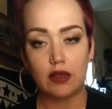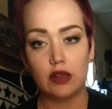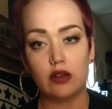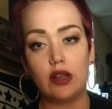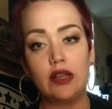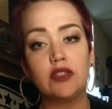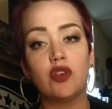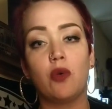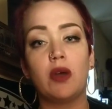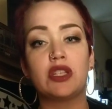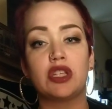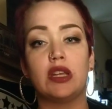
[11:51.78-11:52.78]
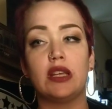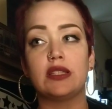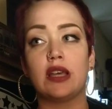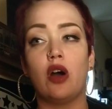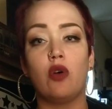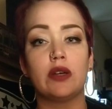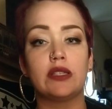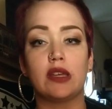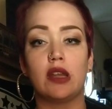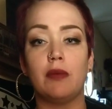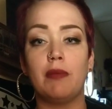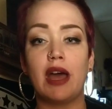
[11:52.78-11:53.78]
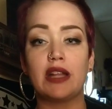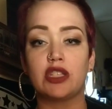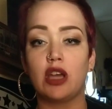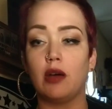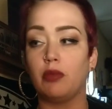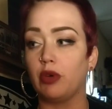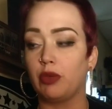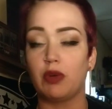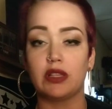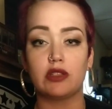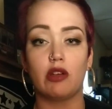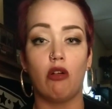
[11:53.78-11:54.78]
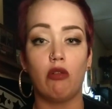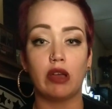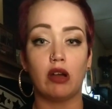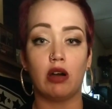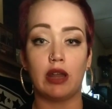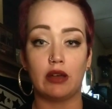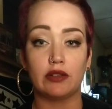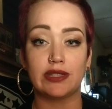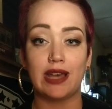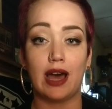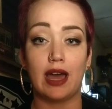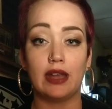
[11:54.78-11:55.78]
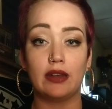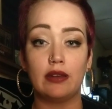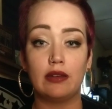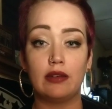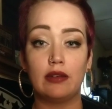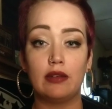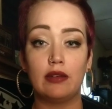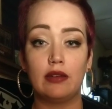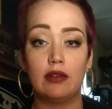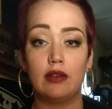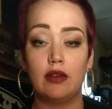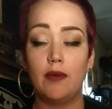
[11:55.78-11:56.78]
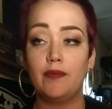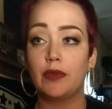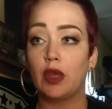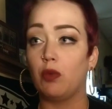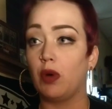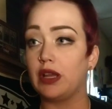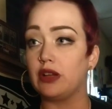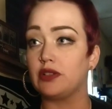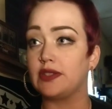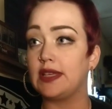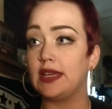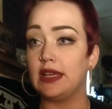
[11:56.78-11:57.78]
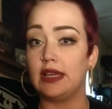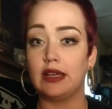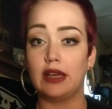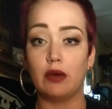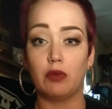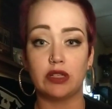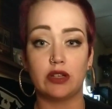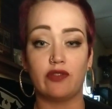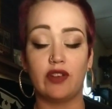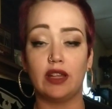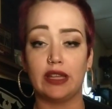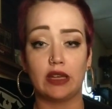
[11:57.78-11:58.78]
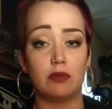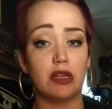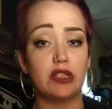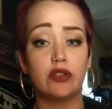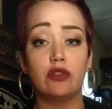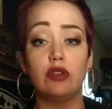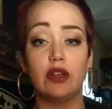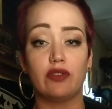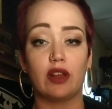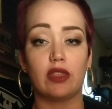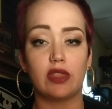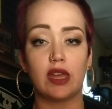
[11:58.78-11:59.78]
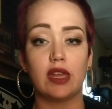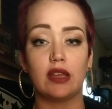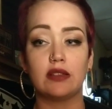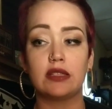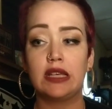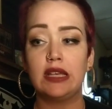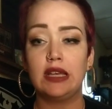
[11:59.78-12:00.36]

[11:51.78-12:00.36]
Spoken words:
Your intuition isn't always going to match up with what's going on outside. What you're seeing and what you're feeling can be two different things.